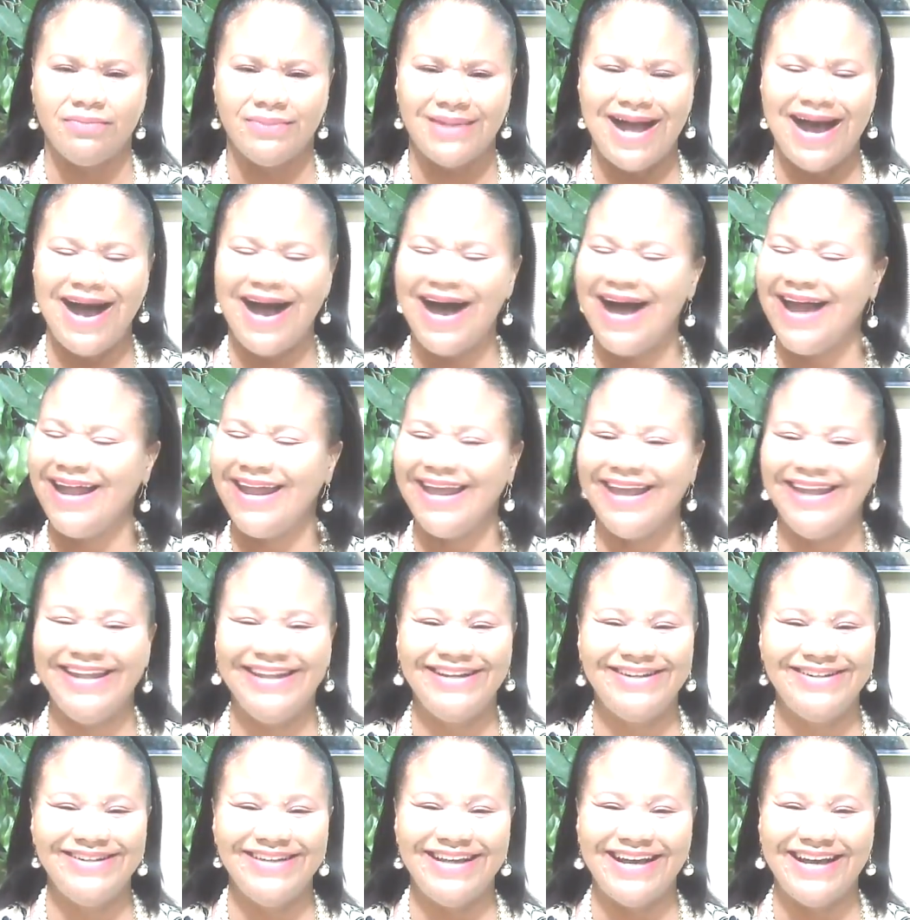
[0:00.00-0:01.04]

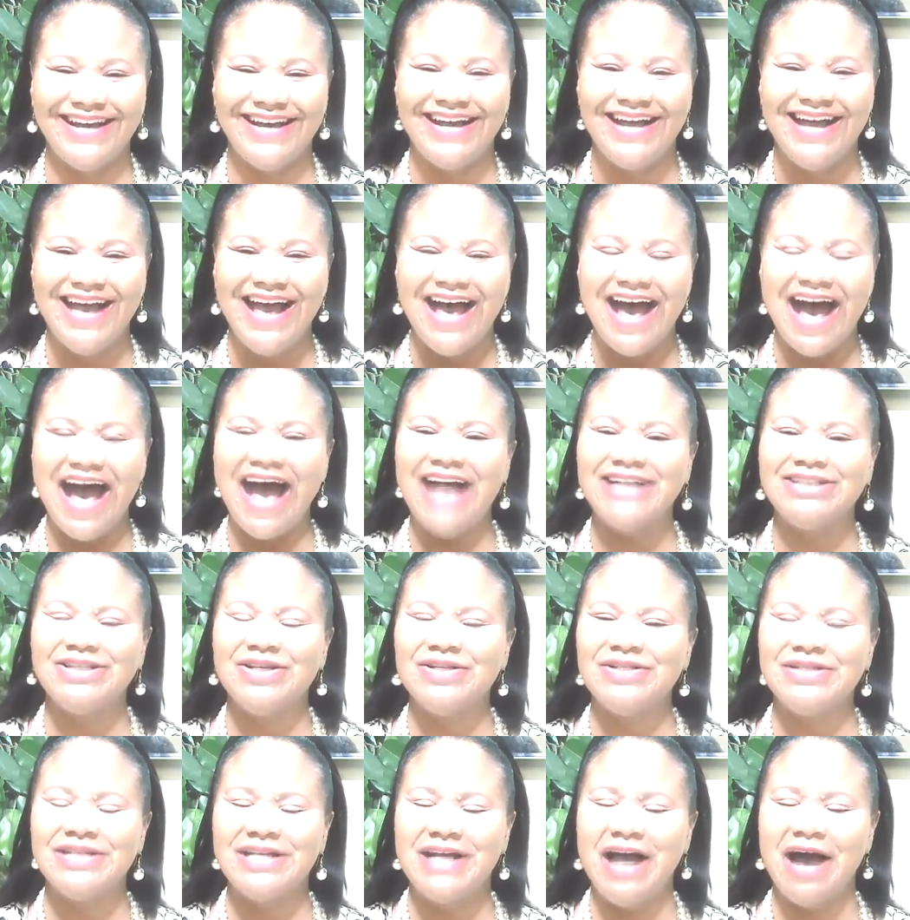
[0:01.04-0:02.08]
Hallelujah. I
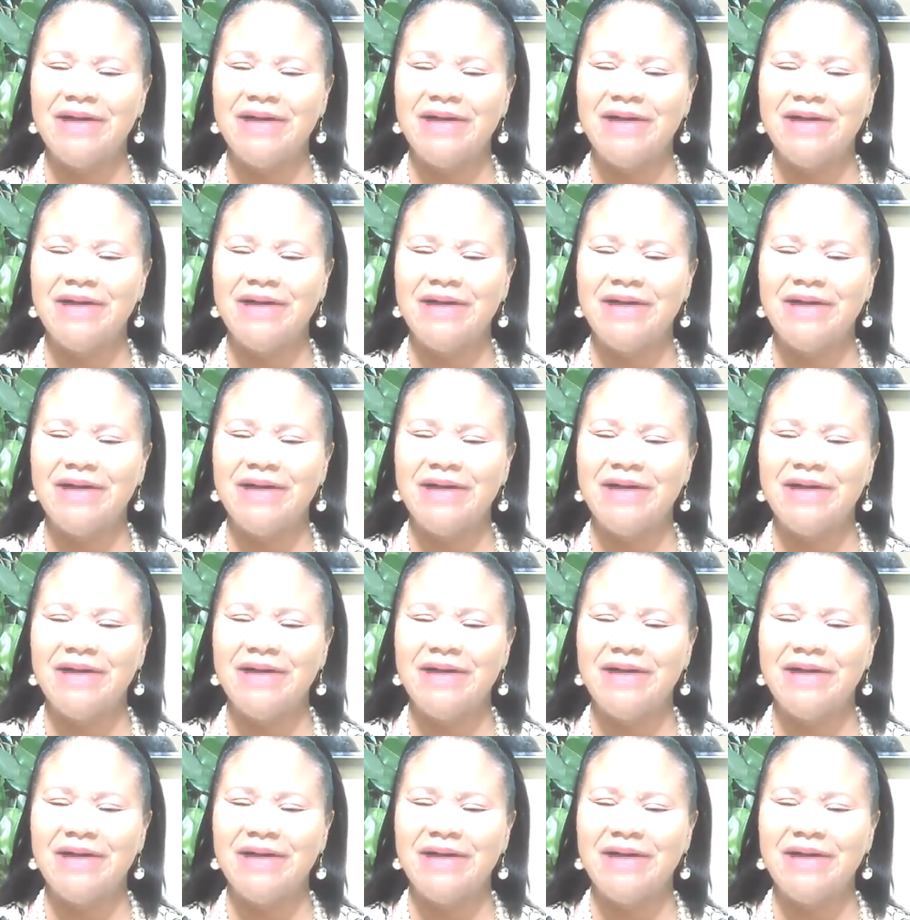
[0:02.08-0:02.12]
just